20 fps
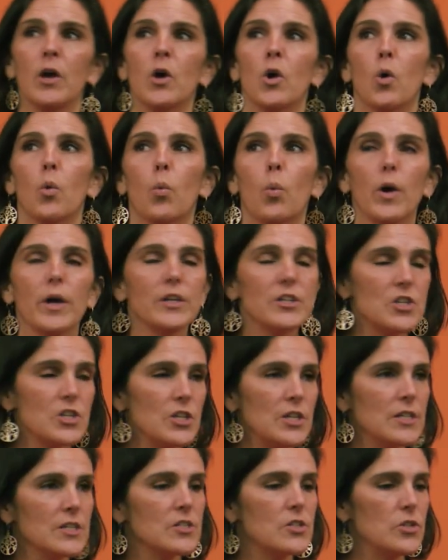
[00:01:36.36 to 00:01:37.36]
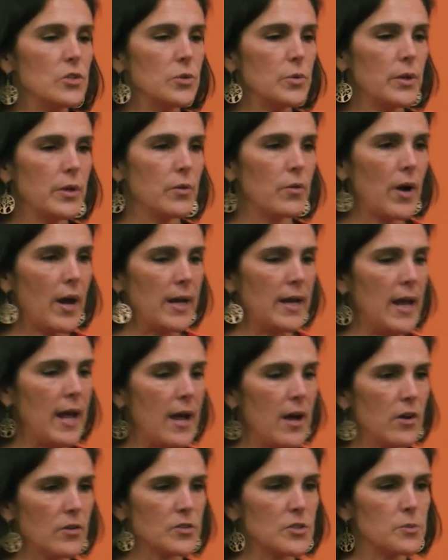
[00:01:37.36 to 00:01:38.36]
What she is doing right
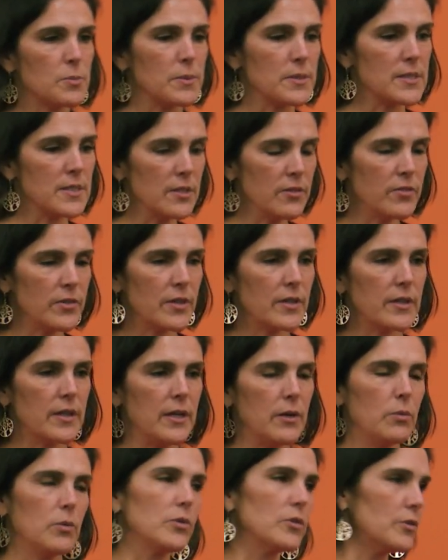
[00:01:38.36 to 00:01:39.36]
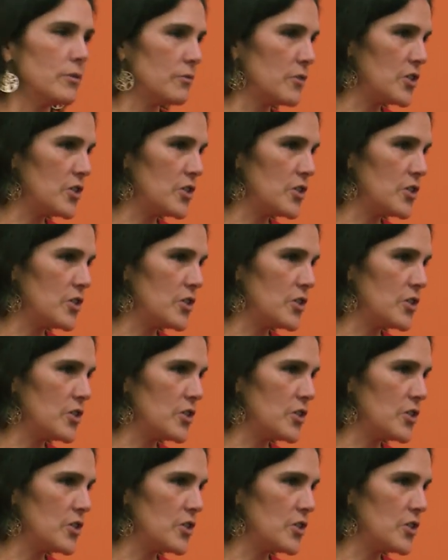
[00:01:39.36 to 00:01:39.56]
now specifically, well,